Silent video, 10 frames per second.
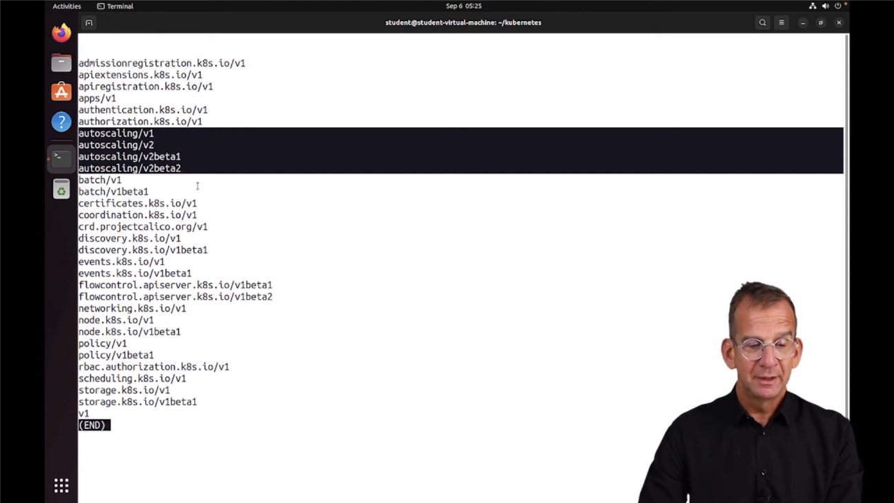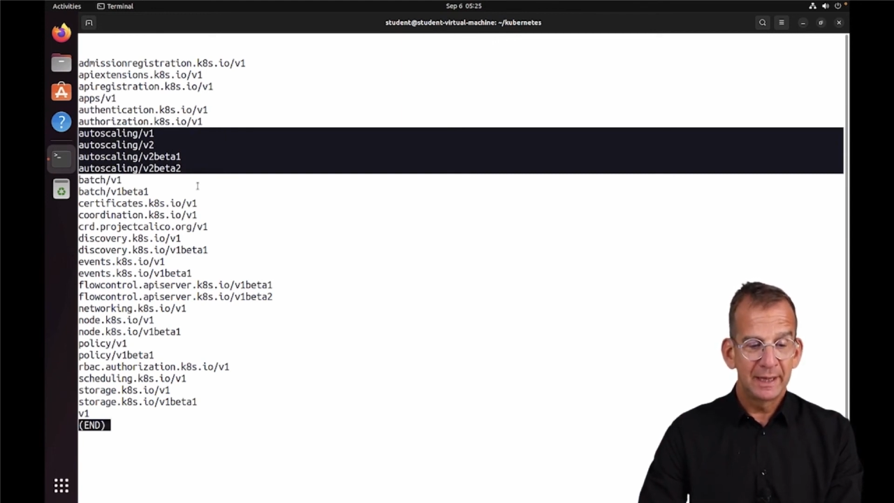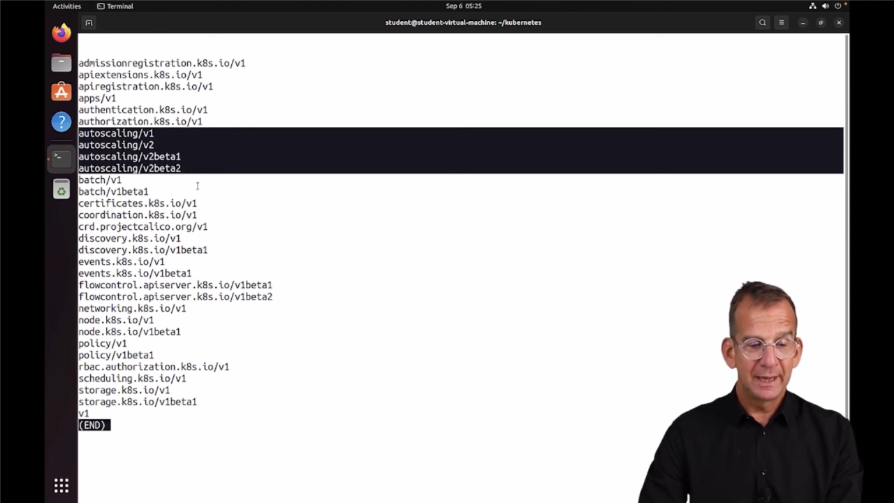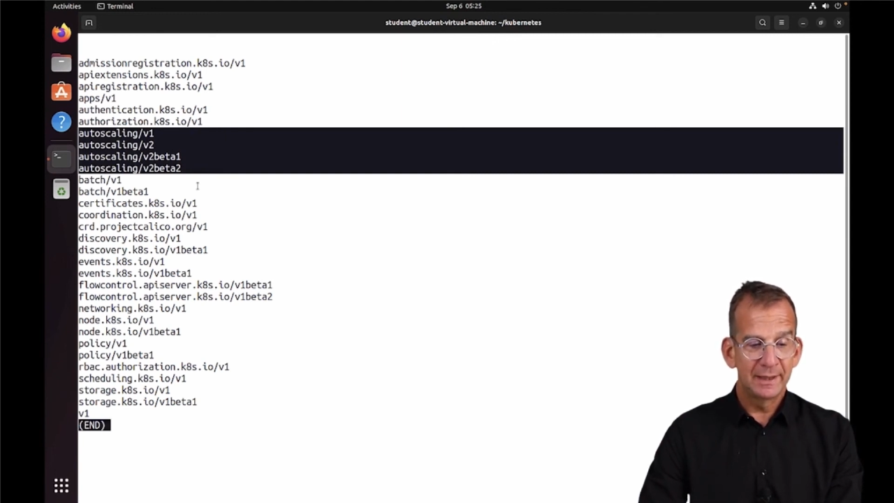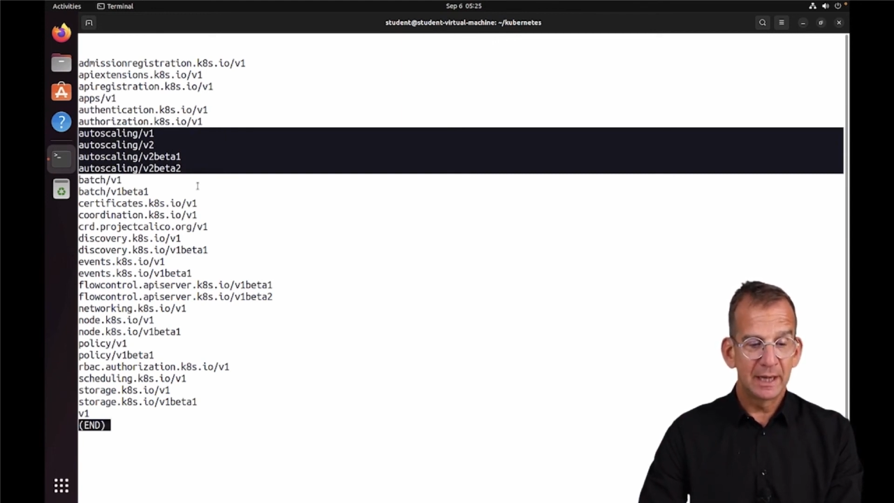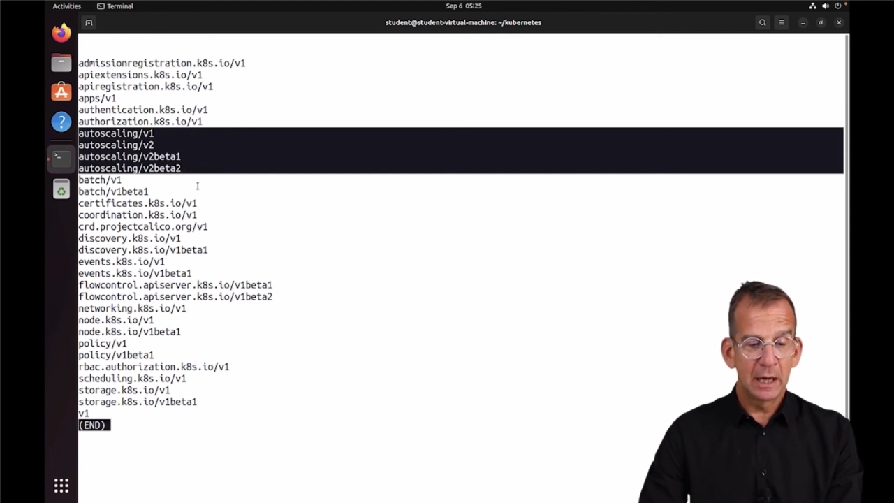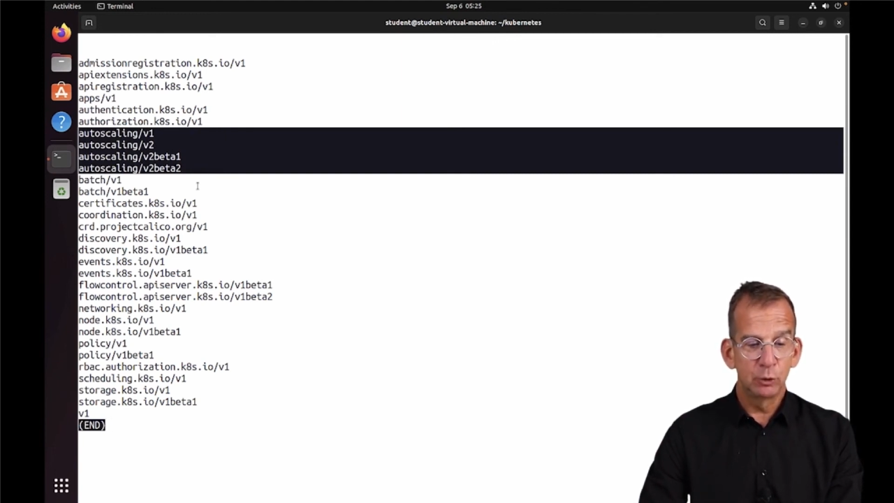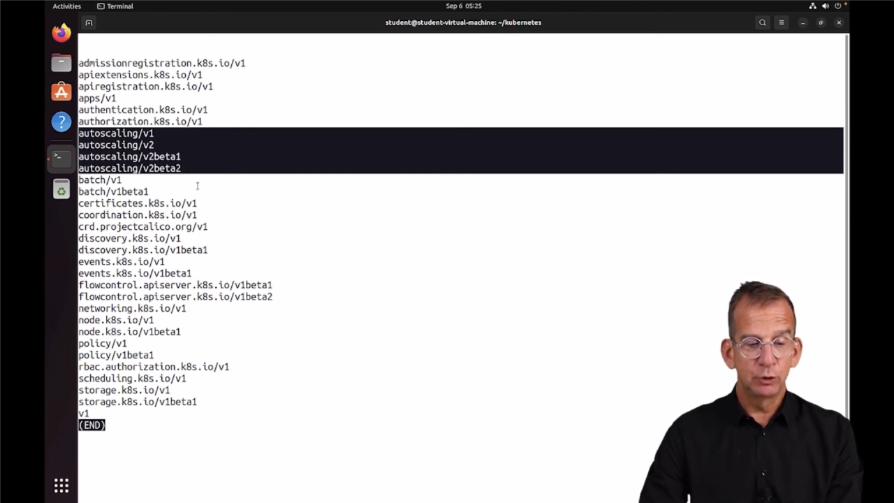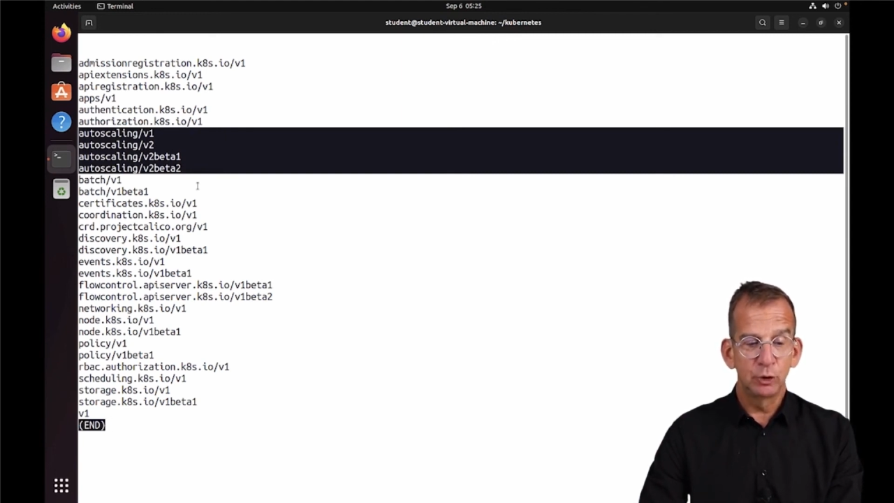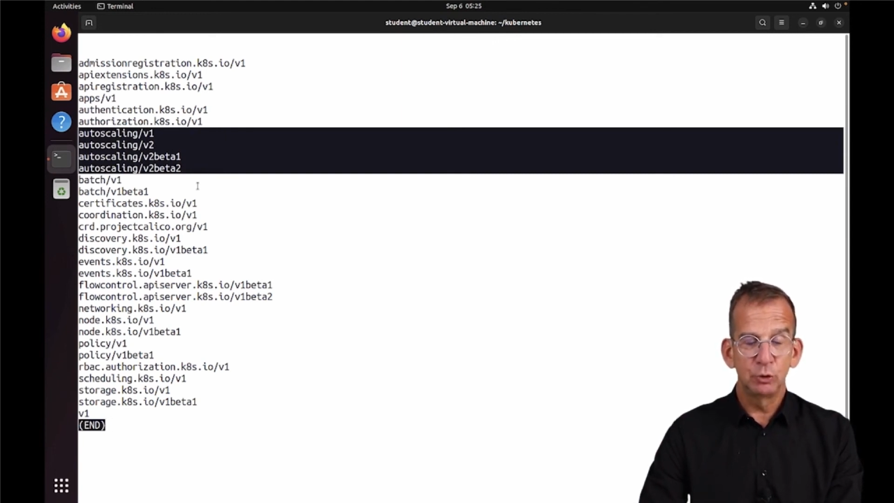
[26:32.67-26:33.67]
and
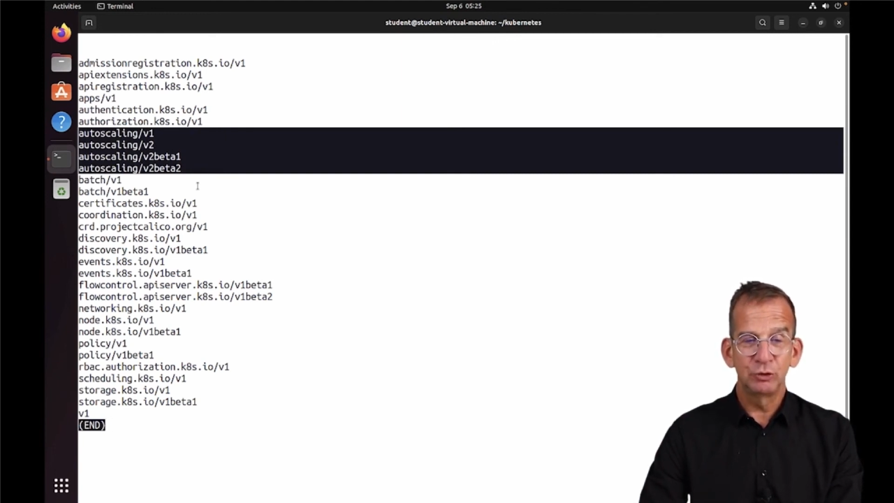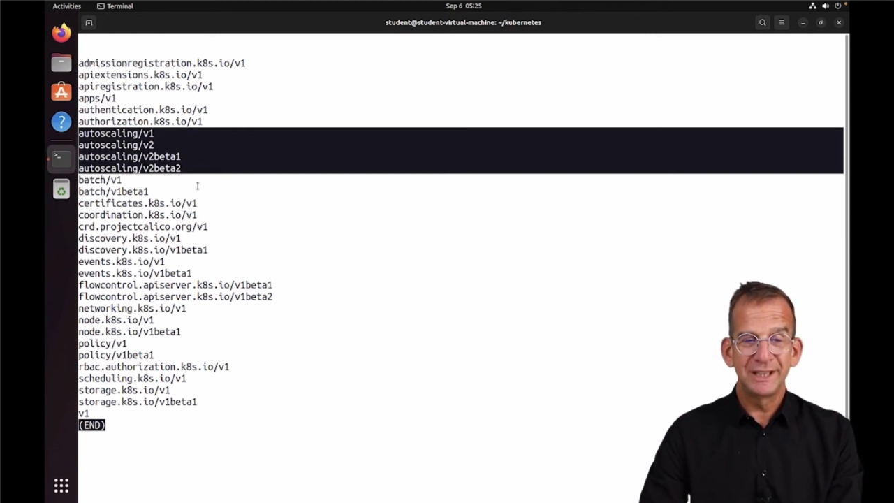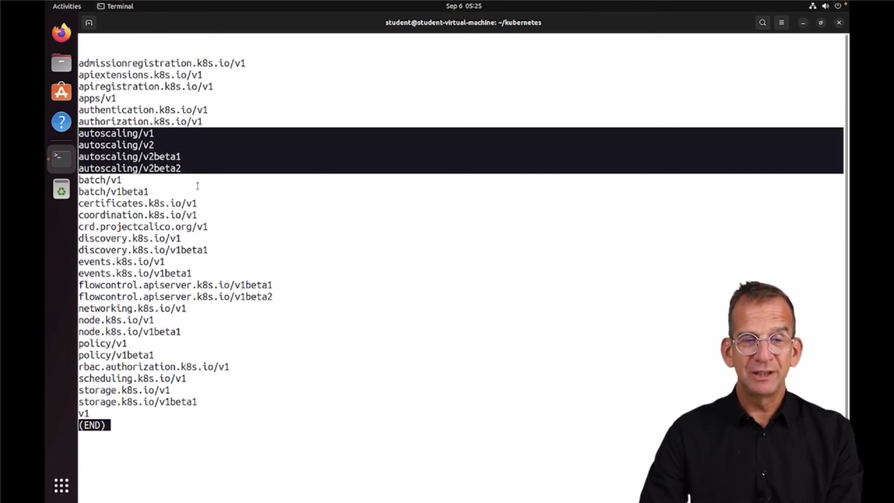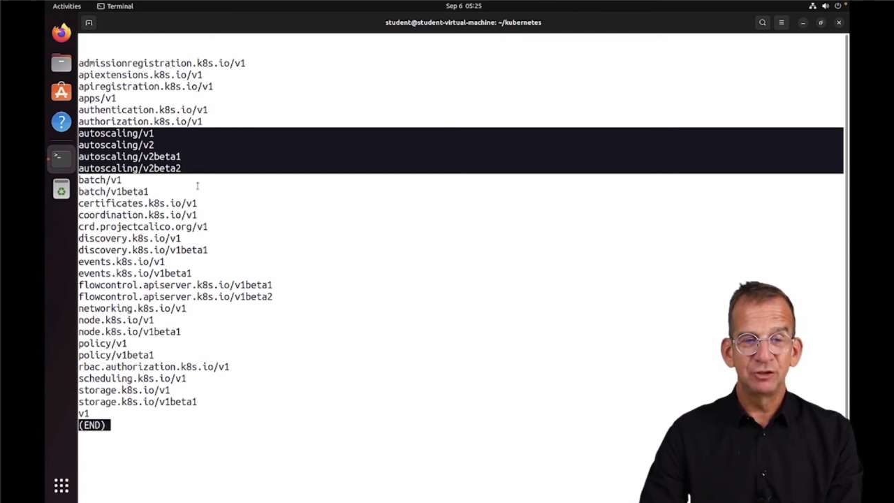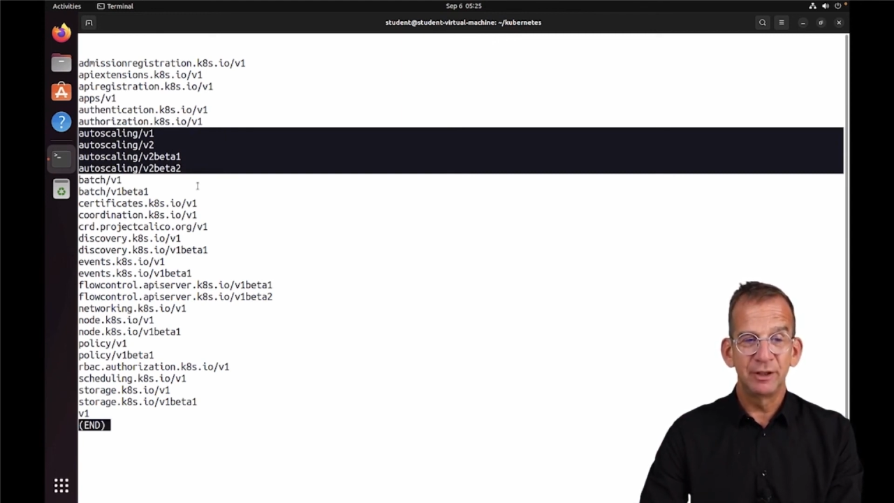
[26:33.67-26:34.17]
how to use these